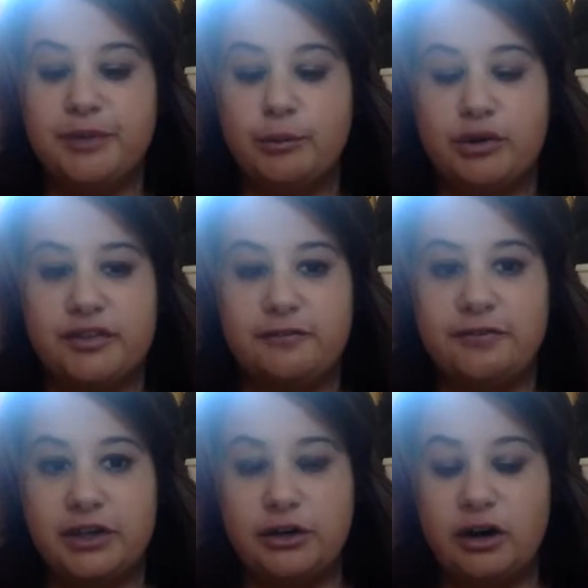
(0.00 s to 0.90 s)
more of the
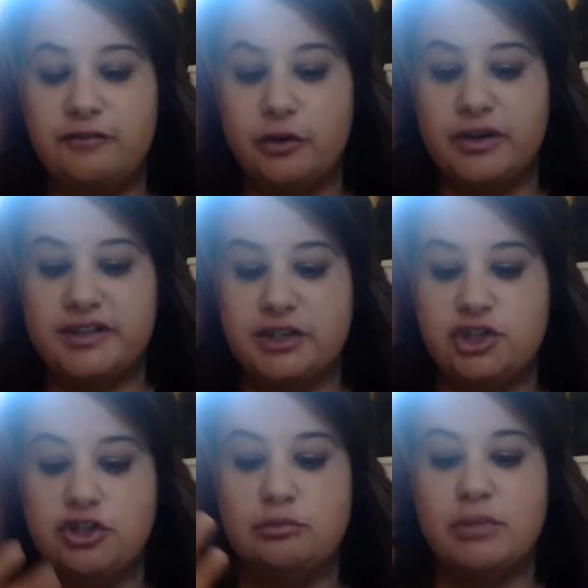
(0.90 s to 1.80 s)
fear of focusing
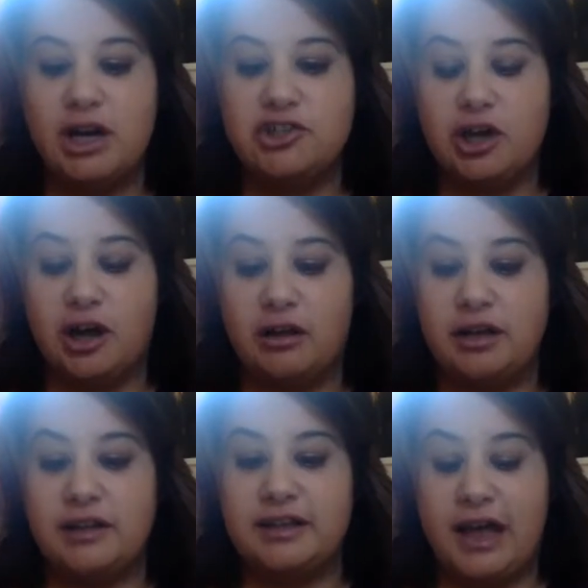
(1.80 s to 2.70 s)
too much
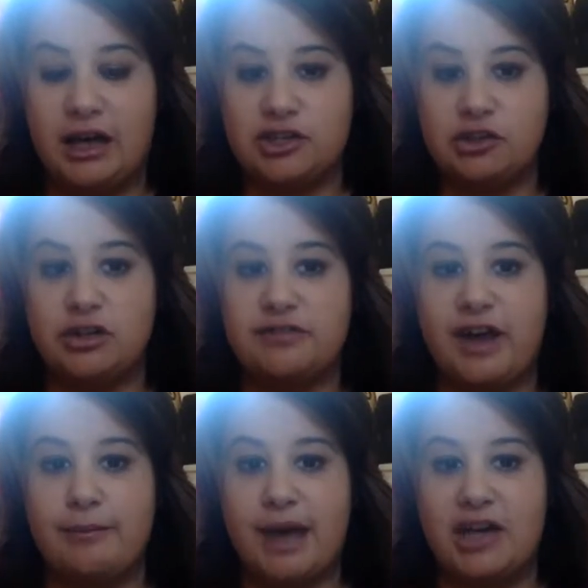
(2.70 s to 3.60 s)
on the external
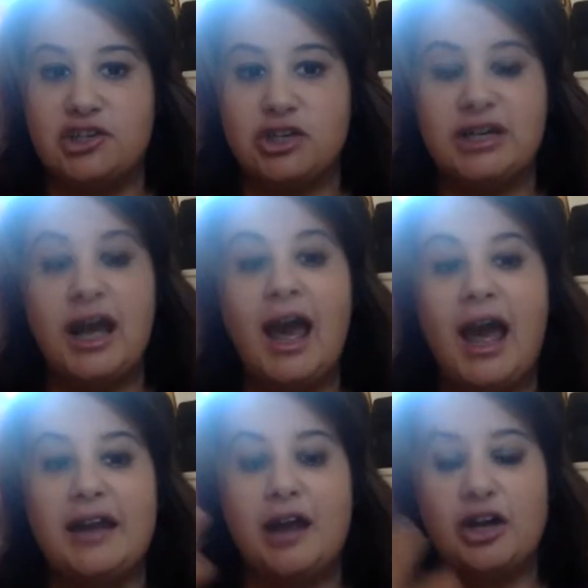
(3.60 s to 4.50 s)
divine masculine
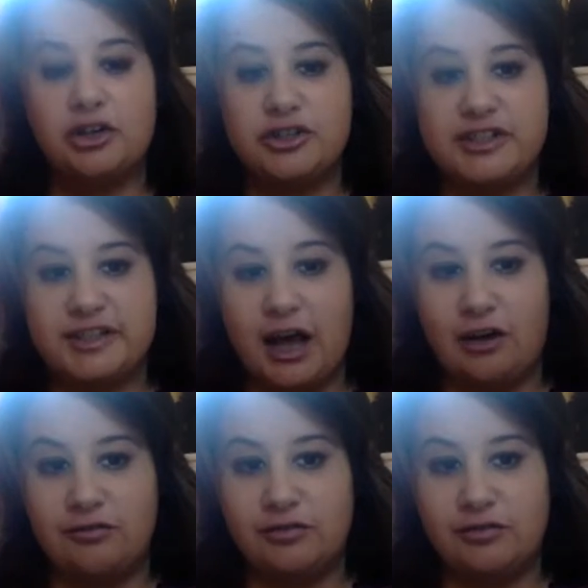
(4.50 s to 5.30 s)
and not yourself,